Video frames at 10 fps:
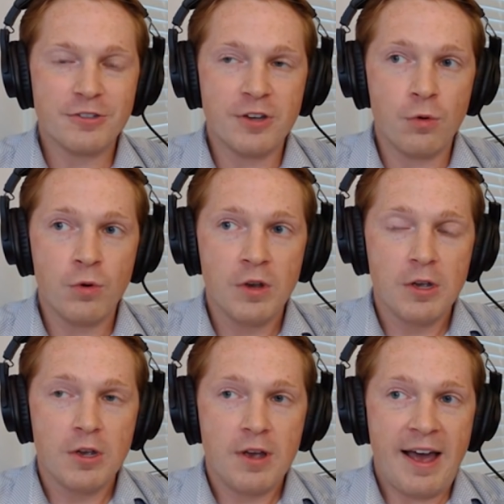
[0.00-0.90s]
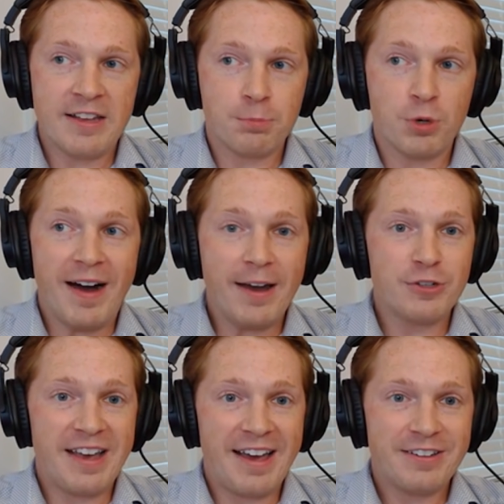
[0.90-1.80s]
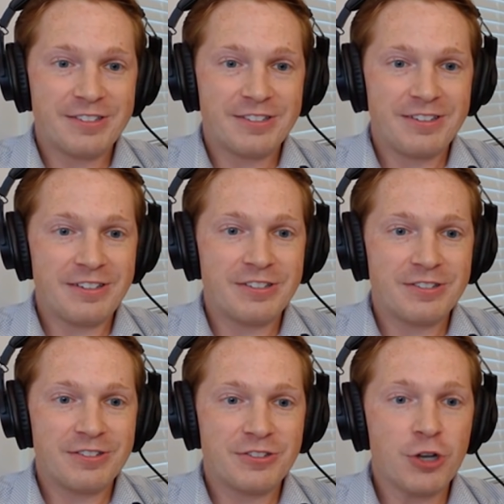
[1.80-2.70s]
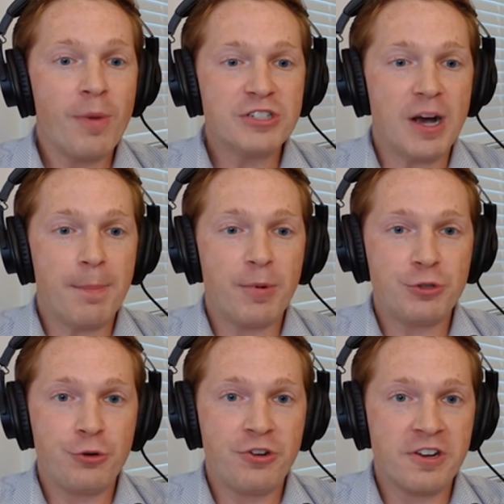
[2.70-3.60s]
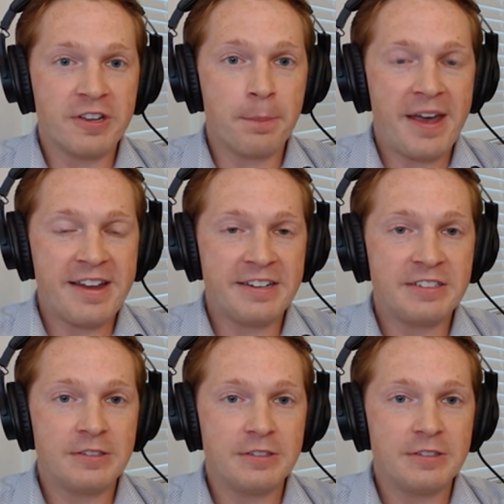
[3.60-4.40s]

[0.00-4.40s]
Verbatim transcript: So as provider status, it's so much opportunity to get paid